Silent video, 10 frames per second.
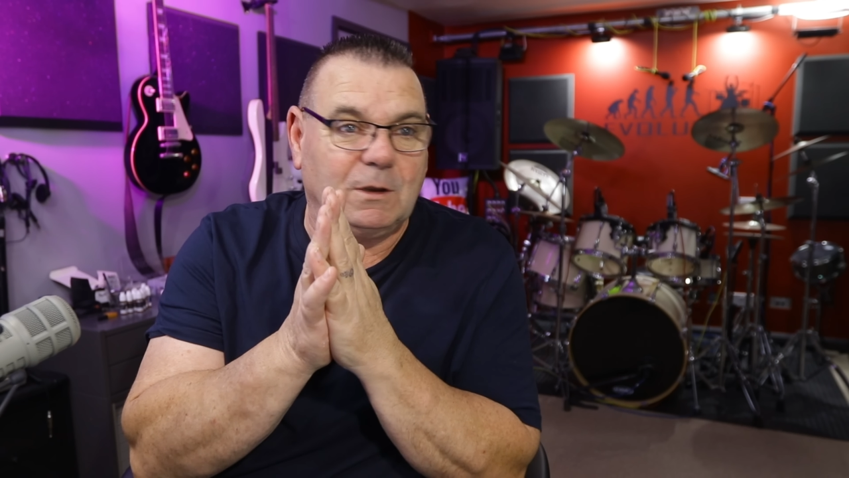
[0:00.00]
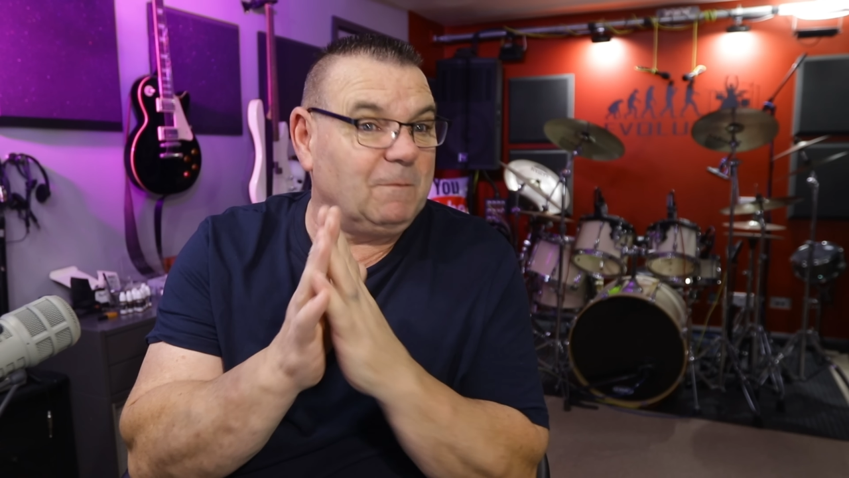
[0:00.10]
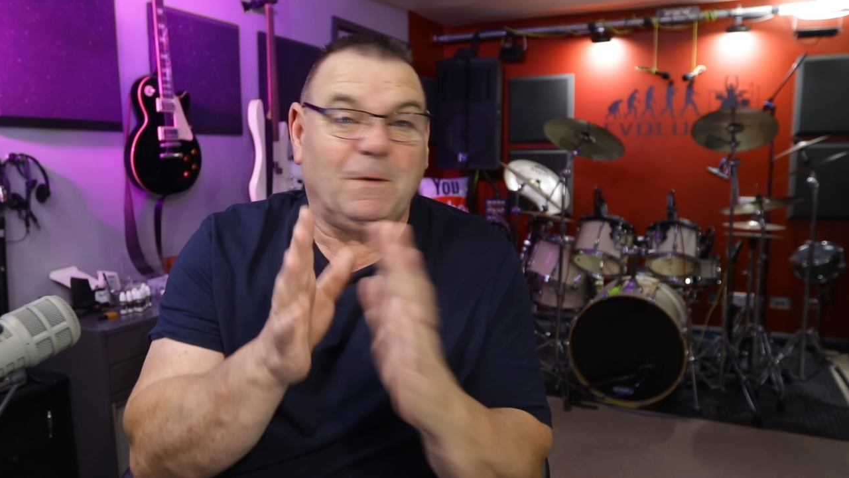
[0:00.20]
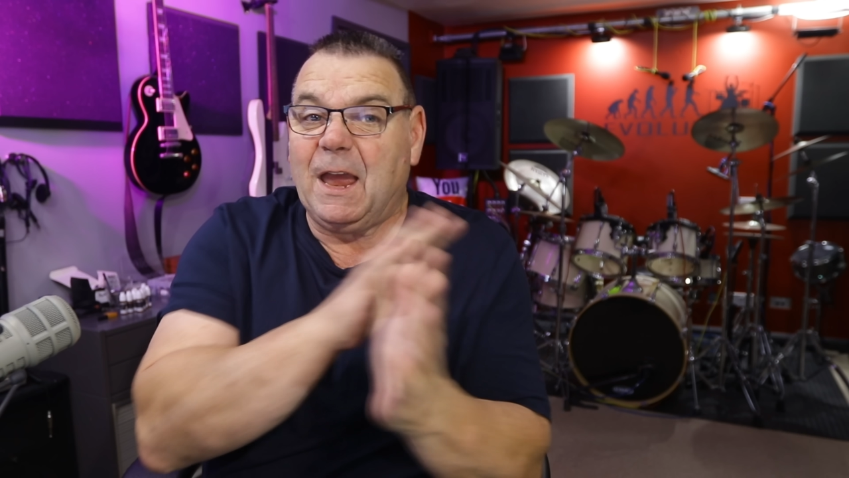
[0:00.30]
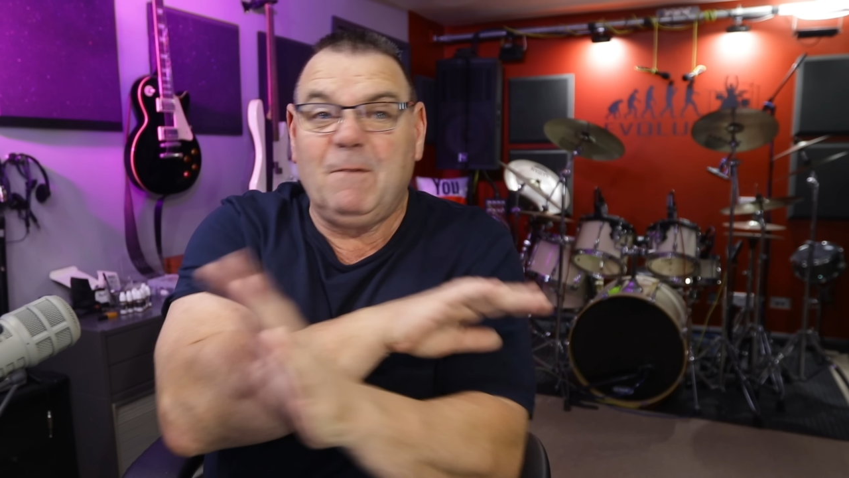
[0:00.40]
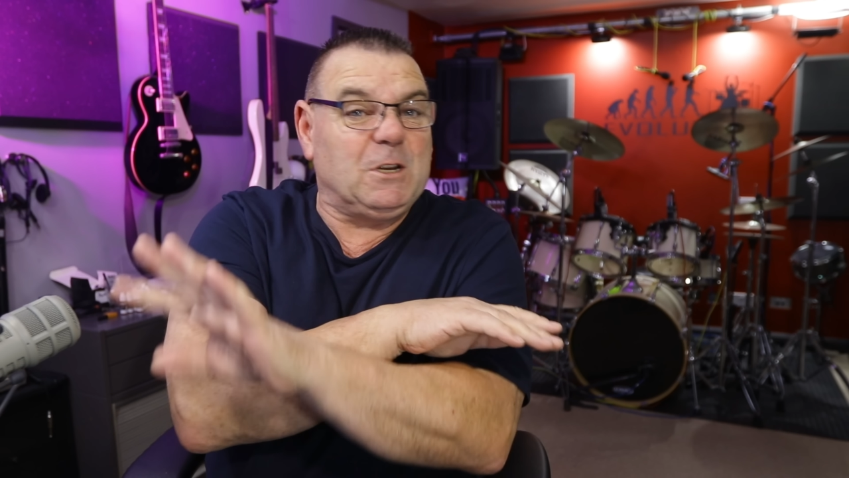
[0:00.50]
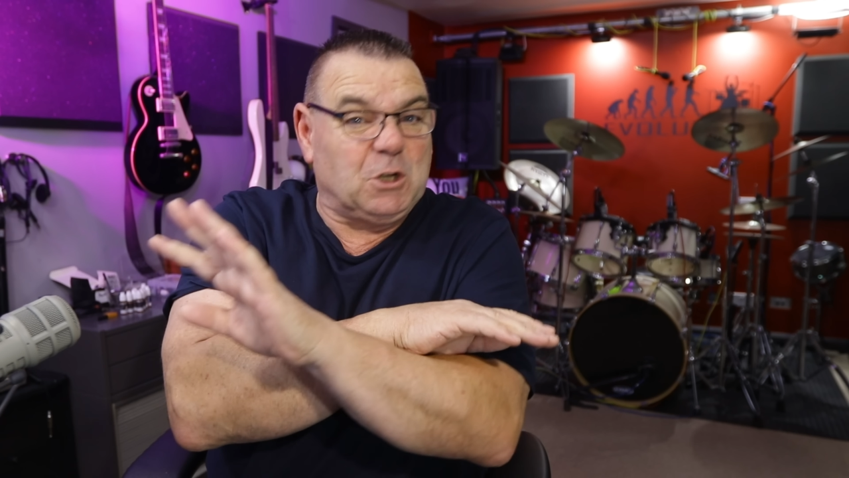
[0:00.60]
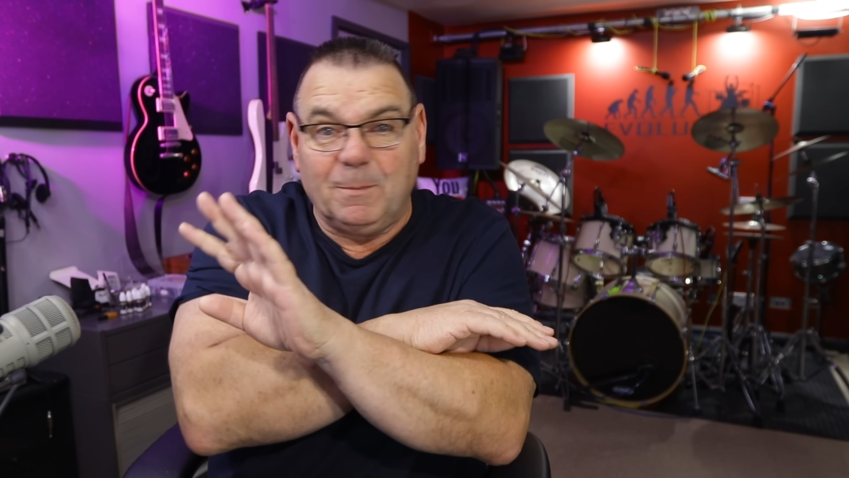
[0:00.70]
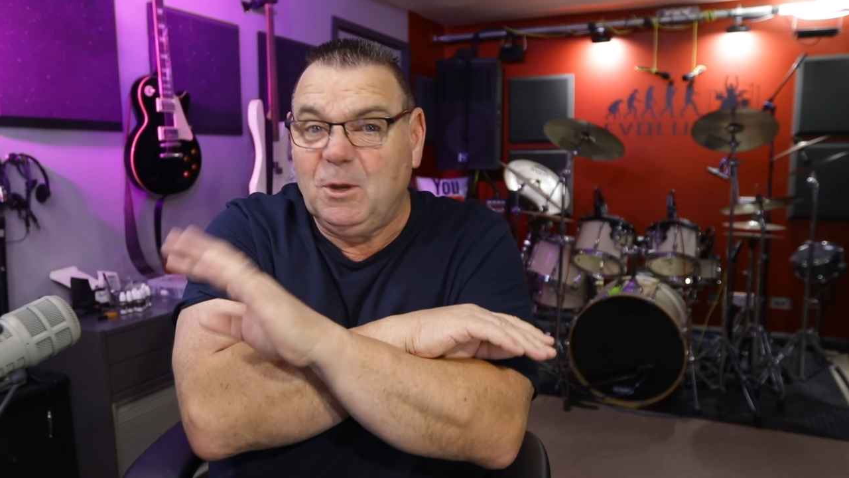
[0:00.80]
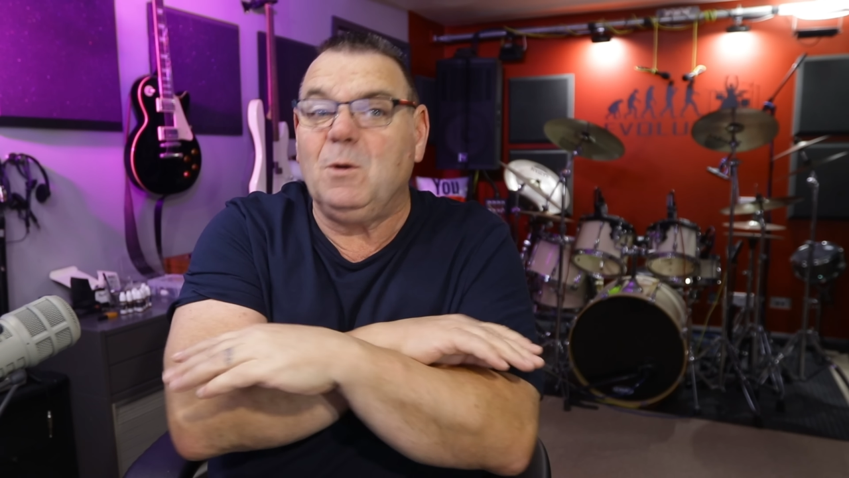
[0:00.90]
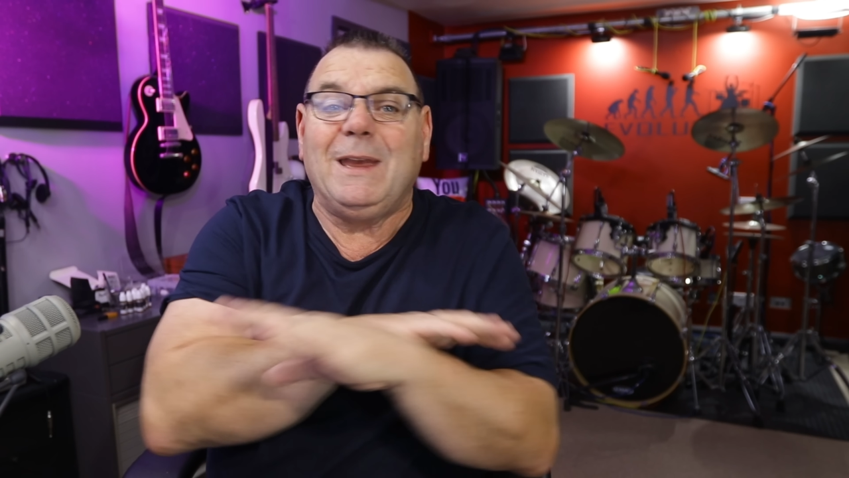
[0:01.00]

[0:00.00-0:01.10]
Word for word: in fact, every time you